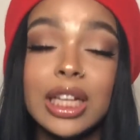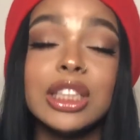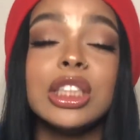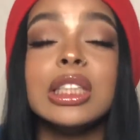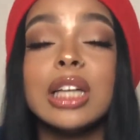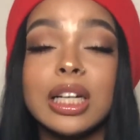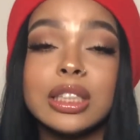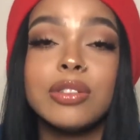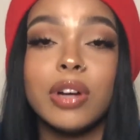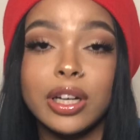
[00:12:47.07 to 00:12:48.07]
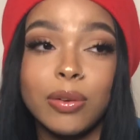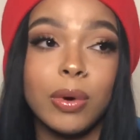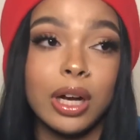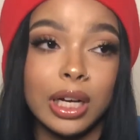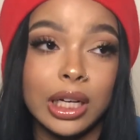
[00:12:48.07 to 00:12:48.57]
She chugs the fucking
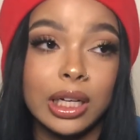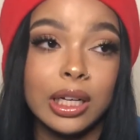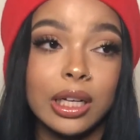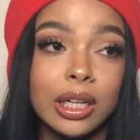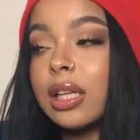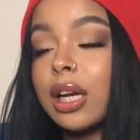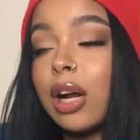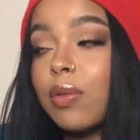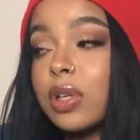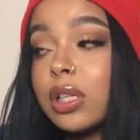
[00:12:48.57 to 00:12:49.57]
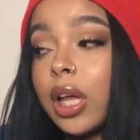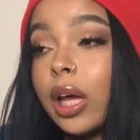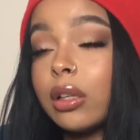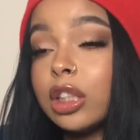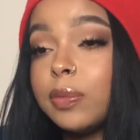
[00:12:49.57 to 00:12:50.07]
wine. And then I was just
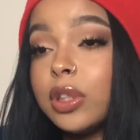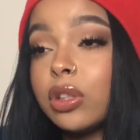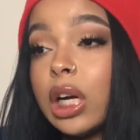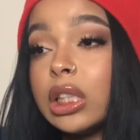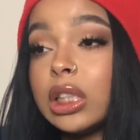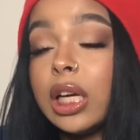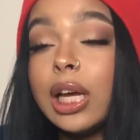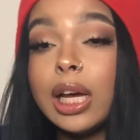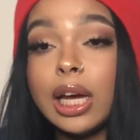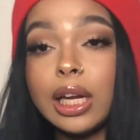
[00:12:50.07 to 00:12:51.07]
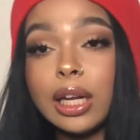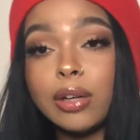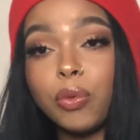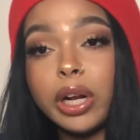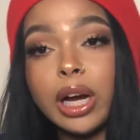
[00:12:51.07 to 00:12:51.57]
like, this bitch crazy. And
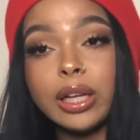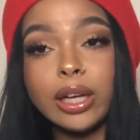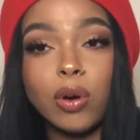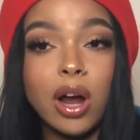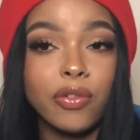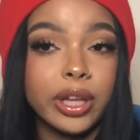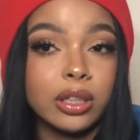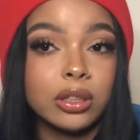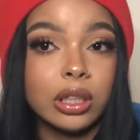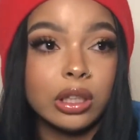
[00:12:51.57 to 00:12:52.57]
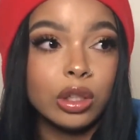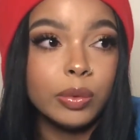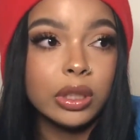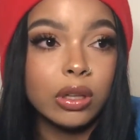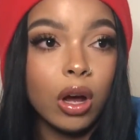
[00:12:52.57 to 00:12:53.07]
then when it got like quiet for like a little
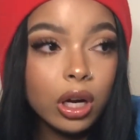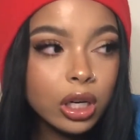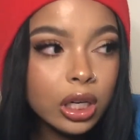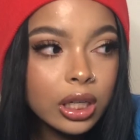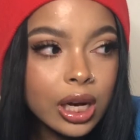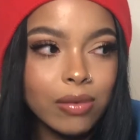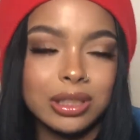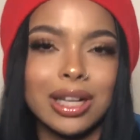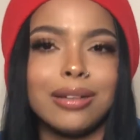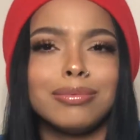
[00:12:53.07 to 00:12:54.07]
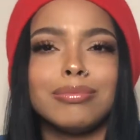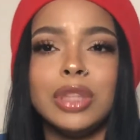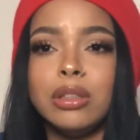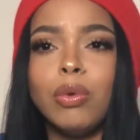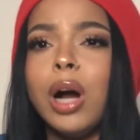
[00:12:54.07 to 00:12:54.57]
bit longer, I was like,
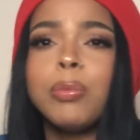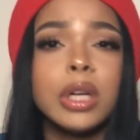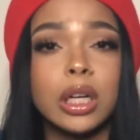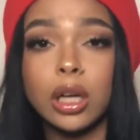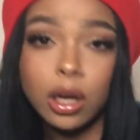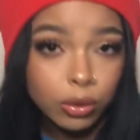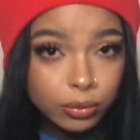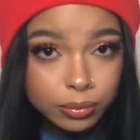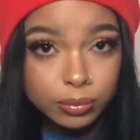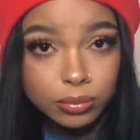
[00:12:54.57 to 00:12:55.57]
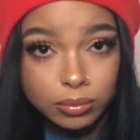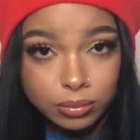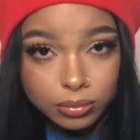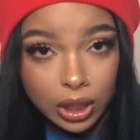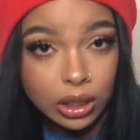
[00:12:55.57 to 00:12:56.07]
well, I'm ready to go.
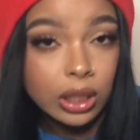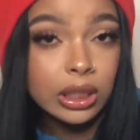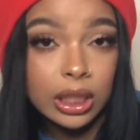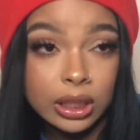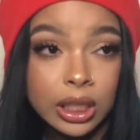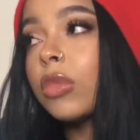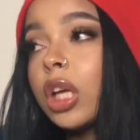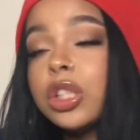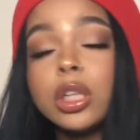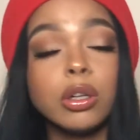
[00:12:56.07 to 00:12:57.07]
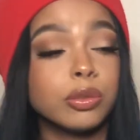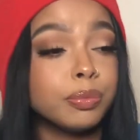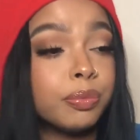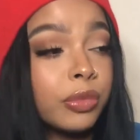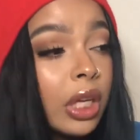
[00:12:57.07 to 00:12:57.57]
Are y'all done? She goes,
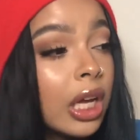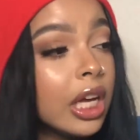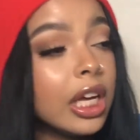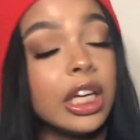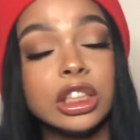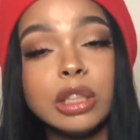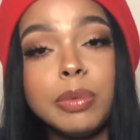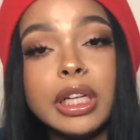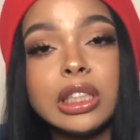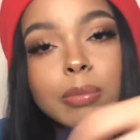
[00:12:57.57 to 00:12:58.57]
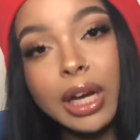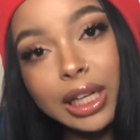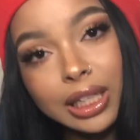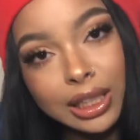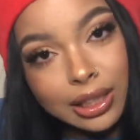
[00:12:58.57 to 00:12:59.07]
and she picks up my
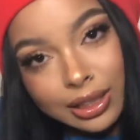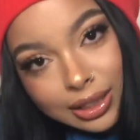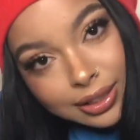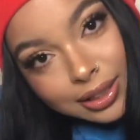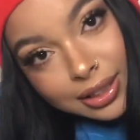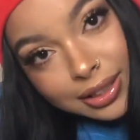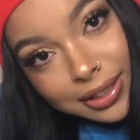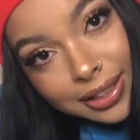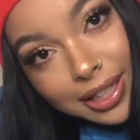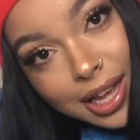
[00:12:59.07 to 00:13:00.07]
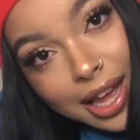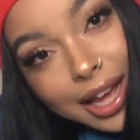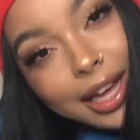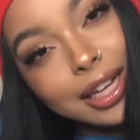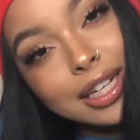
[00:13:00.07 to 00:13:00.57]
keys.
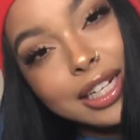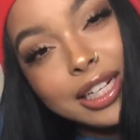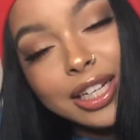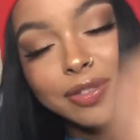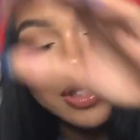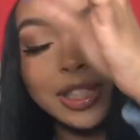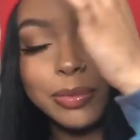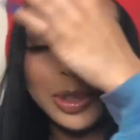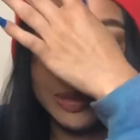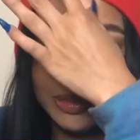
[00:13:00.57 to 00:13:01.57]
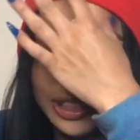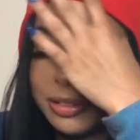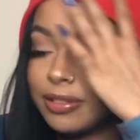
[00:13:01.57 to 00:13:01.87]
And she gives them to me.